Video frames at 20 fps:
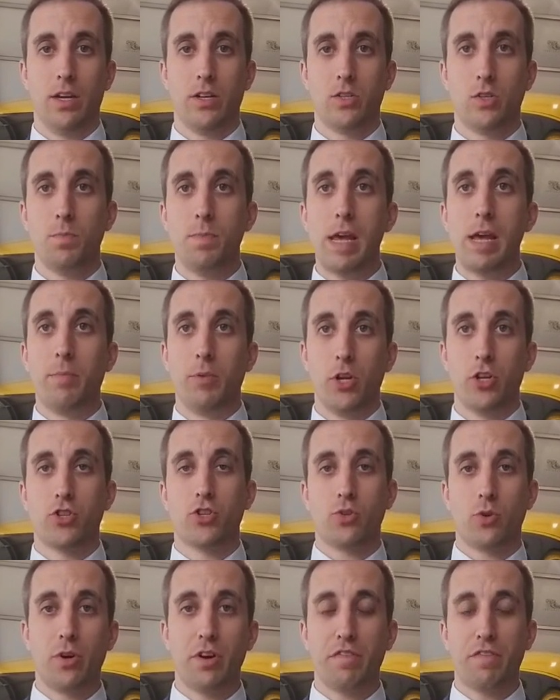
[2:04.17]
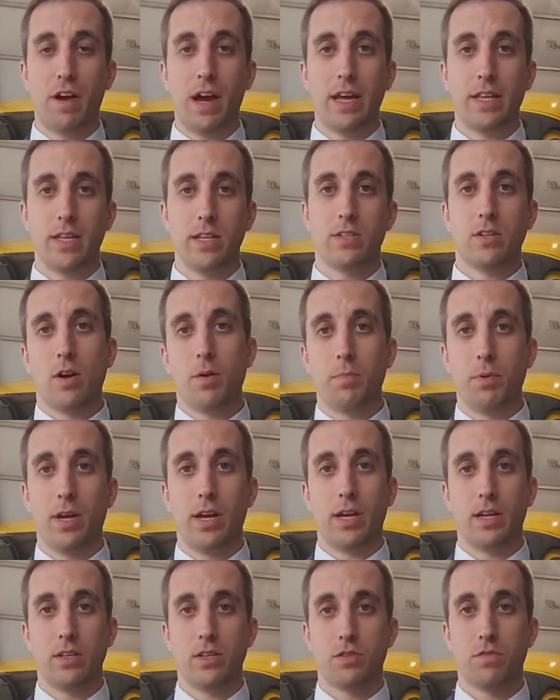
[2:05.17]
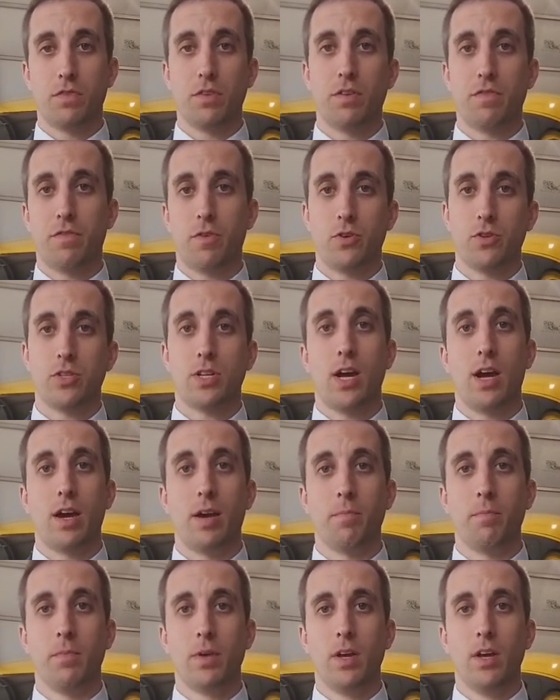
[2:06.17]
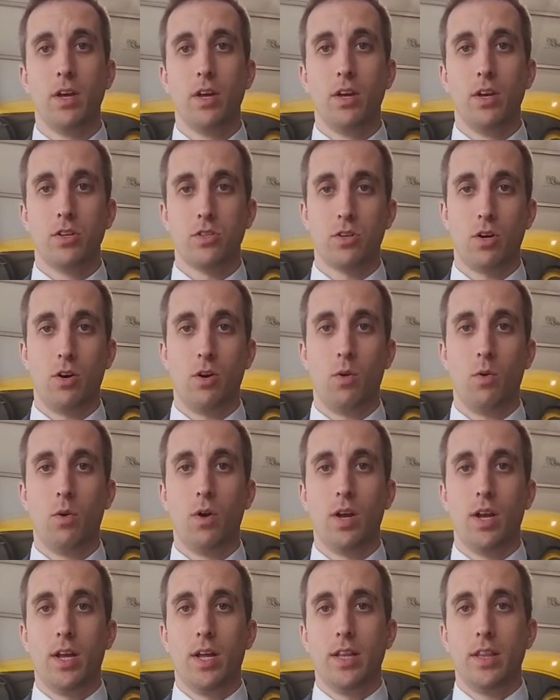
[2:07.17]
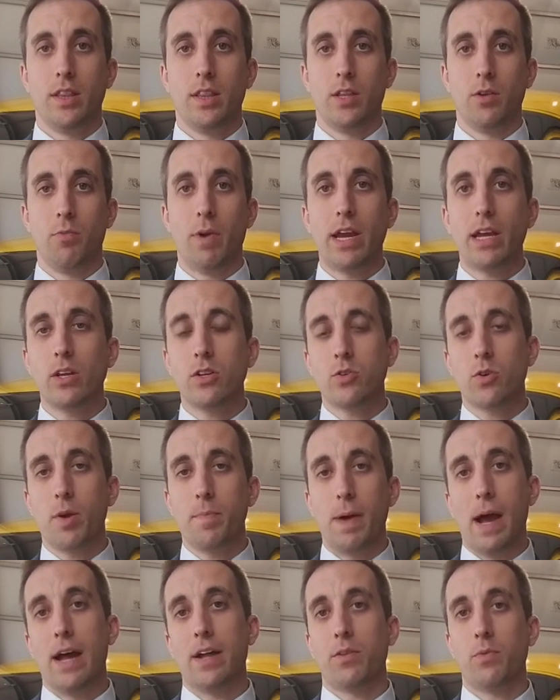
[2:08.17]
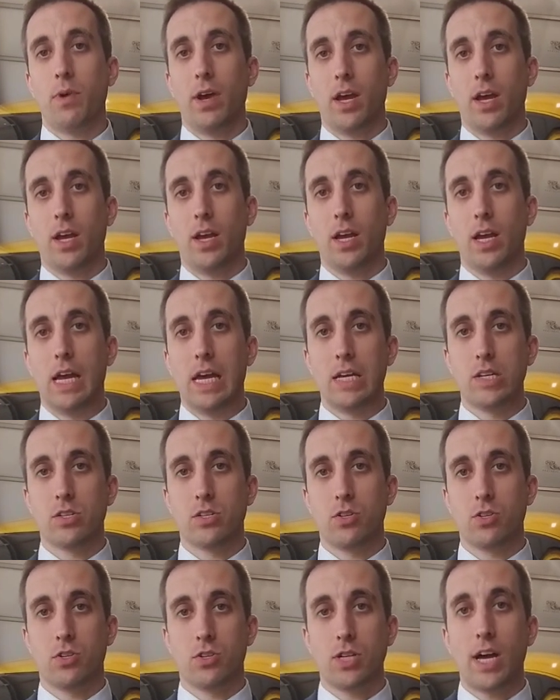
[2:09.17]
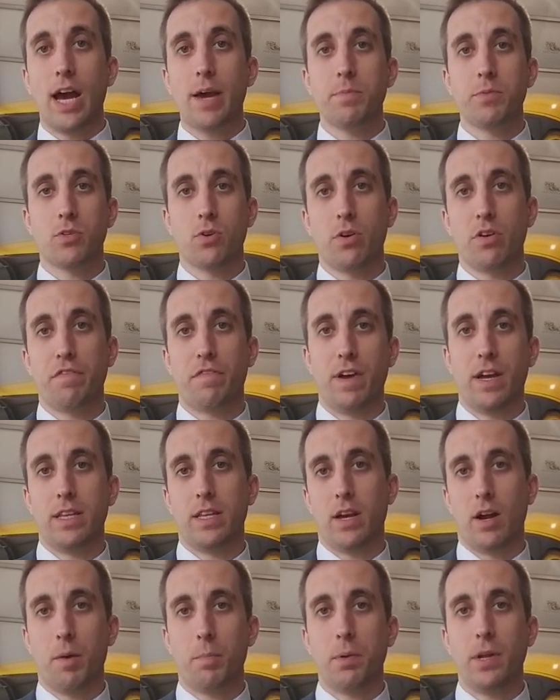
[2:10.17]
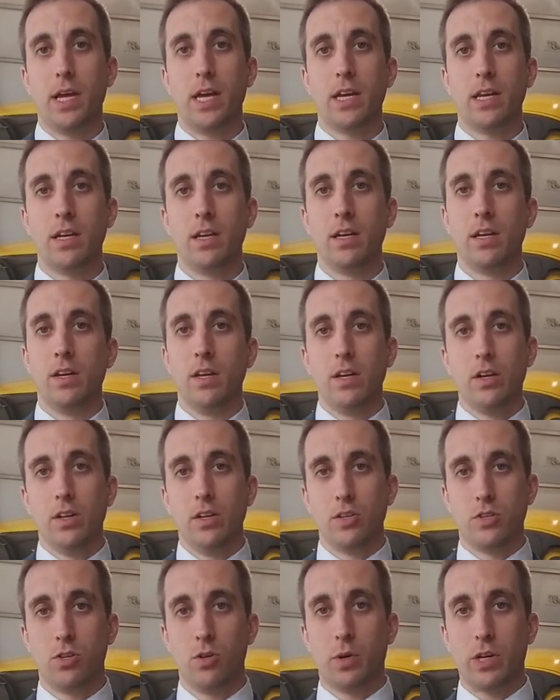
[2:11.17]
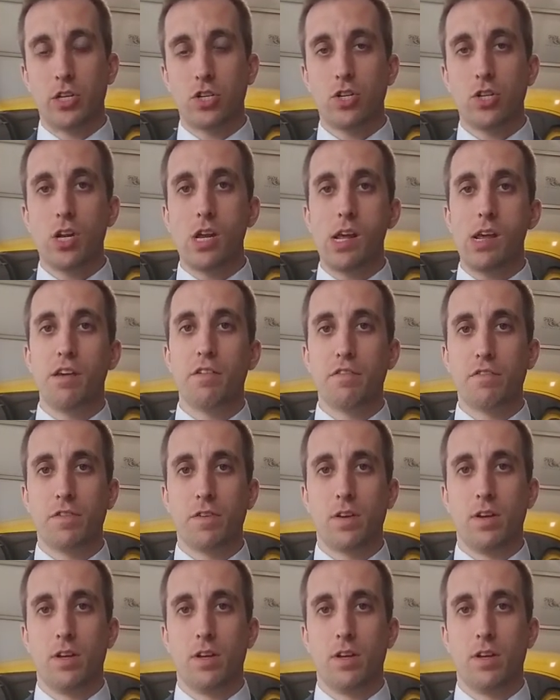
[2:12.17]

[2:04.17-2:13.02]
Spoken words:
to be able to certify these airplanes for the first time. So the regulatory pathway is to type certify the airplane to achieve